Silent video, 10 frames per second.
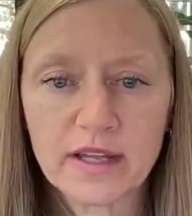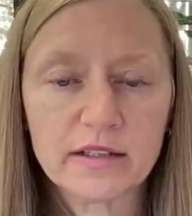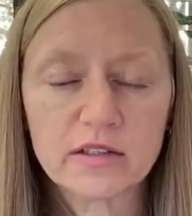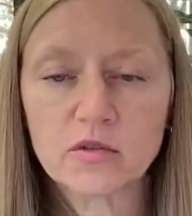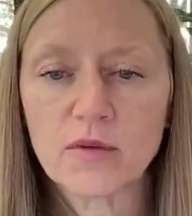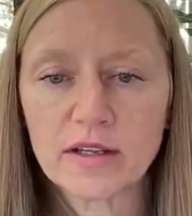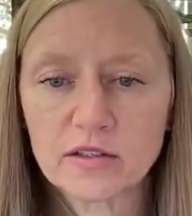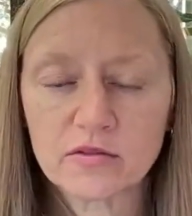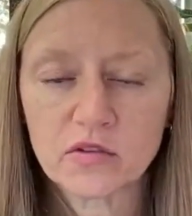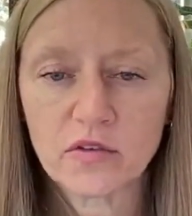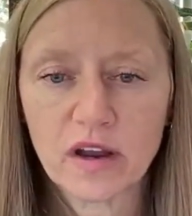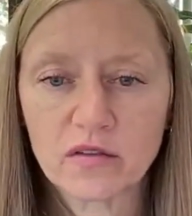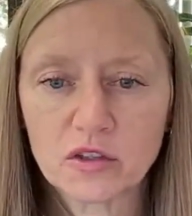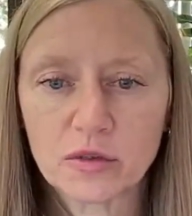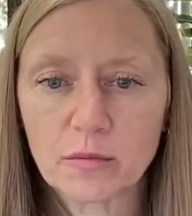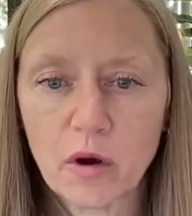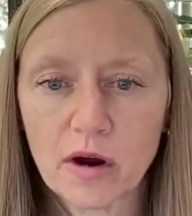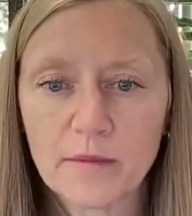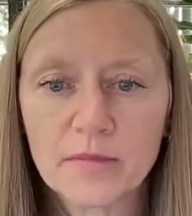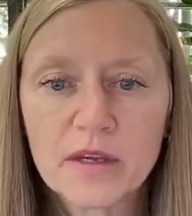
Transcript: That's the rights of survivorship part.